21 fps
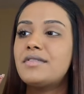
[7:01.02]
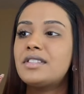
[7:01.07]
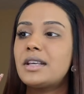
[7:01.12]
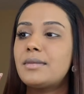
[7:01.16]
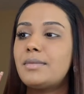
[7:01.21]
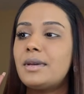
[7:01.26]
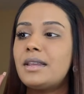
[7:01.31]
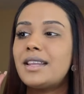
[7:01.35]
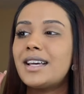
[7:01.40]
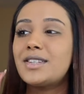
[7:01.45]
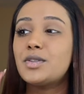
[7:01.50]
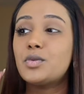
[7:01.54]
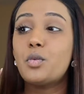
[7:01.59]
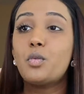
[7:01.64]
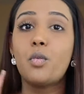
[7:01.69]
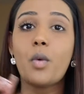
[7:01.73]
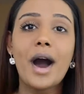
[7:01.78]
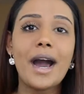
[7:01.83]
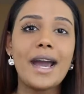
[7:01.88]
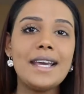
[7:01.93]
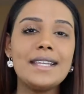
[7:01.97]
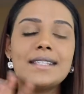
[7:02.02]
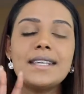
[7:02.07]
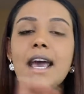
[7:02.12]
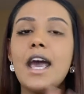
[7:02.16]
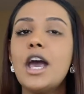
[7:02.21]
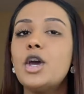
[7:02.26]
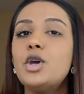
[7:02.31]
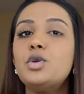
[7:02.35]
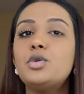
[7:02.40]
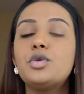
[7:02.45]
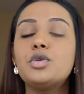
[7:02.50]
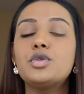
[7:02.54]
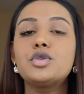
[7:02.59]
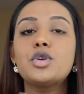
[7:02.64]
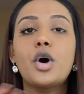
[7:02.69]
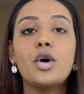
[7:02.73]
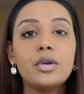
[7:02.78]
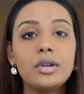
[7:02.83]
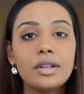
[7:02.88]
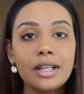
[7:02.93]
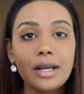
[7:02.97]
something that's white, you can
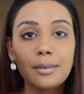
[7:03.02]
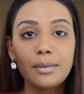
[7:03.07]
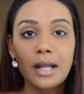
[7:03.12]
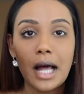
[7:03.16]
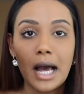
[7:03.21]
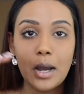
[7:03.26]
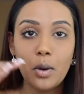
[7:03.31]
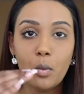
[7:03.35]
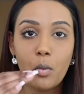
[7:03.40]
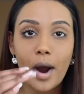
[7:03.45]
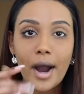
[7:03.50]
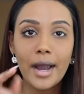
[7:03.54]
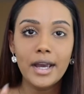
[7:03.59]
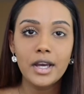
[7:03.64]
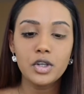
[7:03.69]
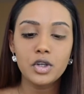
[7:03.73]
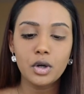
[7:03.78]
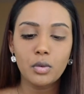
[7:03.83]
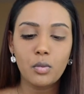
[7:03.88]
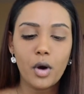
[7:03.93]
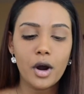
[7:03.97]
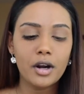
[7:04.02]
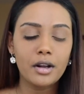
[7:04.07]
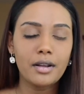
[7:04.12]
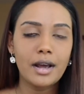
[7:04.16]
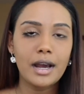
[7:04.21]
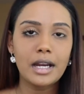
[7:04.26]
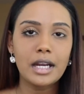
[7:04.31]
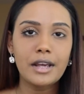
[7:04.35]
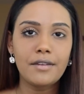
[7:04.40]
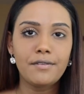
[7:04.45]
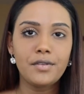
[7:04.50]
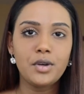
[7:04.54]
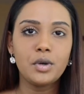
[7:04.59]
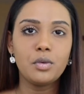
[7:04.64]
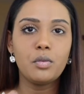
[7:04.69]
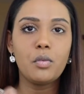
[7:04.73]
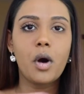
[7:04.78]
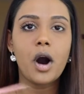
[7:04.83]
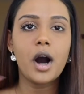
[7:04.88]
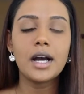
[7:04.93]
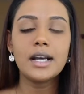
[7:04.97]
totally apply white in your waterline if you
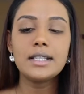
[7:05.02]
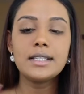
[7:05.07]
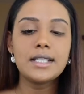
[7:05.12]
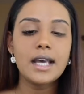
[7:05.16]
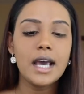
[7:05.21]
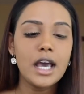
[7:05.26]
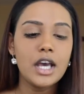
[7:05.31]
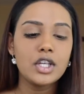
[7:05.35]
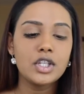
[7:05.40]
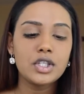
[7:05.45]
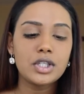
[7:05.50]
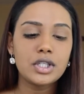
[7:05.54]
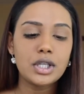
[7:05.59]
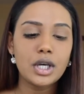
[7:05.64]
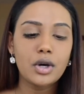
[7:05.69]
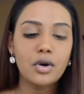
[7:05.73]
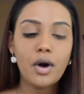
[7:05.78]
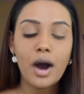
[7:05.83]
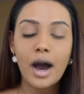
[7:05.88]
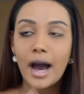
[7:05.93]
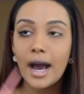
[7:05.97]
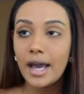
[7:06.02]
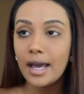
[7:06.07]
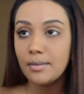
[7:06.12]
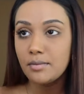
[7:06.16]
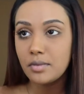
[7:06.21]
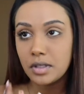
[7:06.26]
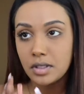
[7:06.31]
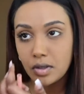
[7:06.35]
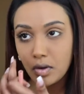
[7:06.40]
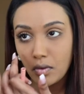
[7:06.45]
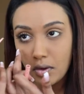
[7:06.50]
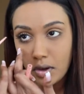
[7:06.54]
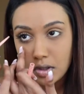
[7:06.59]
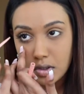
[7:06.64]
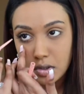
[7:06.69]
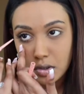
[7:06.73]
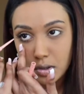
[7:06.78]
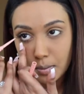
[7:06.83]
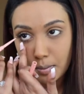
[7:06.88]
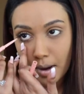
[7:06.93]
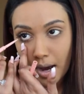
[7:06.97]
want. So I am just going
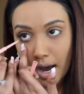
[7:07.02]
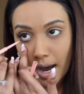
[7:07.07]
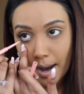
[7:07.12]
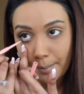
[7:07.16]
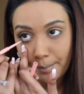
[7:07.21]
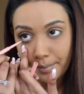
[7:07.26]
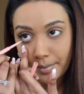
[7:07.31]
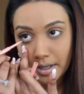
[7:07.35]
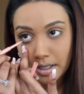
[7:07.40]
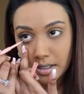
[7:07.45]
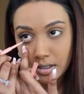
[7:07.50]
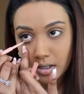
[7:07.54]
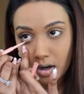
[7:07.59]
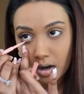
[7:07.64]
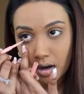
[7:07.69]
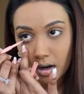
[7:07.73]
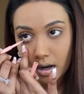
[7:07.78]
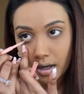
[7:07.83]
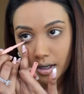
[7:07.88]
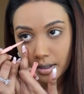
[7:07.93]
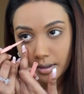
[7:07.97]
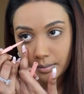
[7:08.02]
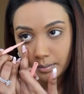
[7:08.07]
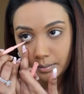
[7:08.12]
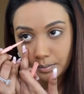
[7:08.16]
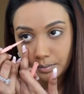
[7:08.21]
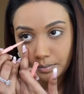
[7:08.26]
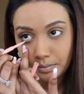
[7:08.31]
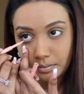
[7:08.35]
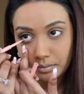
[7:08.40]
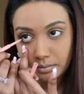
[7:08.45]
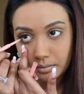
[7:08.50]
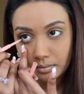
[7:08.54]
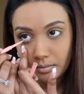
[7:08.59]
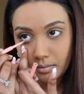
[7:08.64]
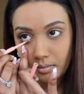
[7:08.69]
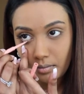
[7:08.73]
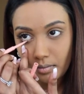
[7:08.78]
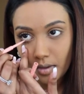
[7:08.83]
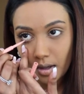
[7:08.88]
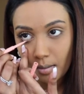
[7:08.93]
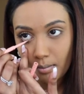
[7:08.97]
to pop this on
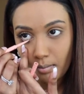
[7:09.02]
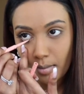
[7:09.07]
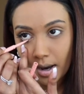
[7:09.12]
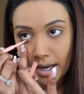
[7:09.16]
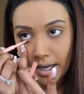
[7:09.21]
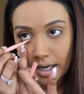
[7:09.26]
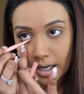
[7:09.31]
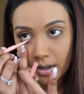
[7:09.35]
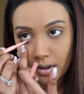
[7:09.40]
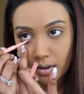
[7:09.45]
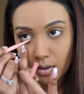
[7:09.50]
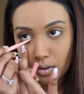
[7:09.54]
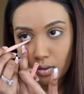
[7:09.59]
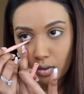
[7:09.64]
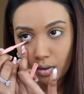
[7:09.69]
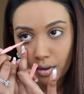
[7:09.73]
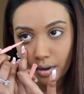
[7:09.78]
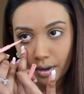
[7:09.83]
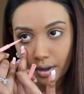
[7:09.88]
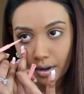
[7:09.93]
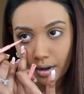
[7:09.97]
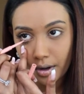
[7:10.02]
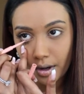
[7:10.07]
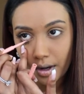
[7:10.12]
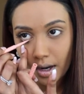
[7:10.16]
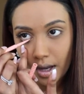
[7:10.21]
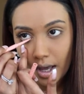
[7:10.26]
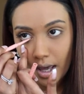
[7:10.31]
my inner corner.